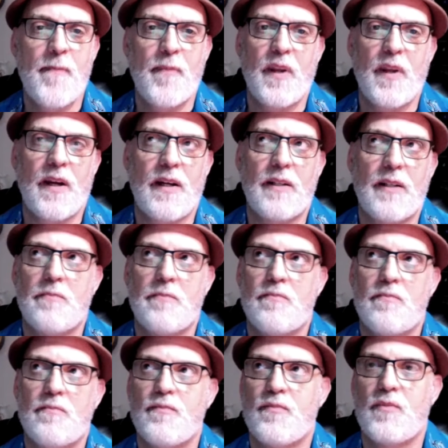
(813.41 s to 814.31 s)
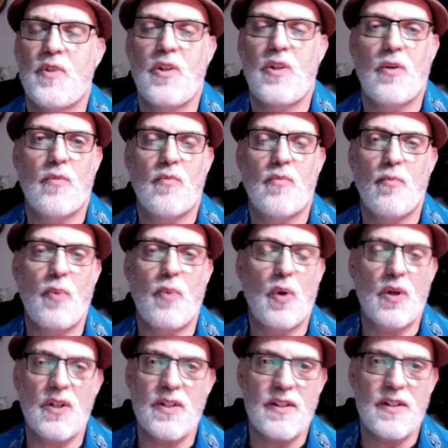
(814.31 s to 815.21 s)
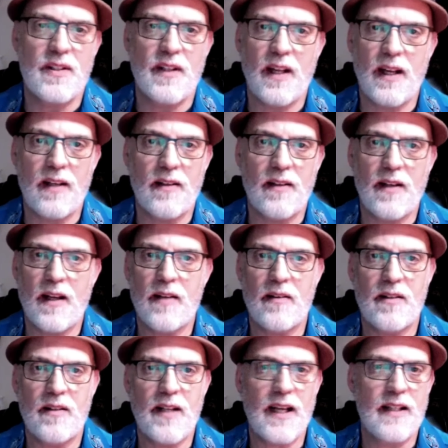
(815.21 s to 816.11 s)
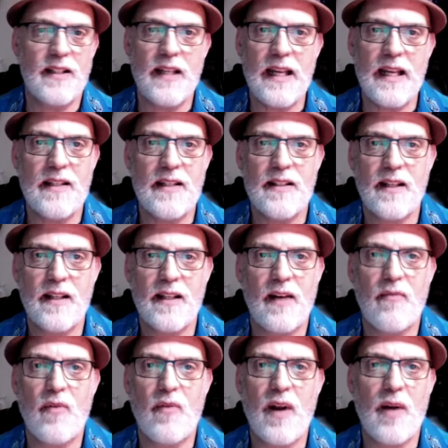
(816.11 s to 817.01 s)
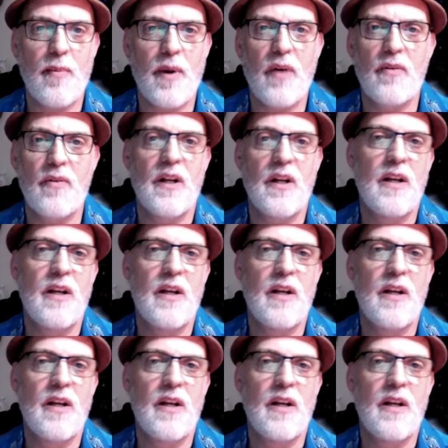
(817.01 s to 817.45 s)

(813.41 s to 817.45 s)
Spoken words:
books and techniques that I've read about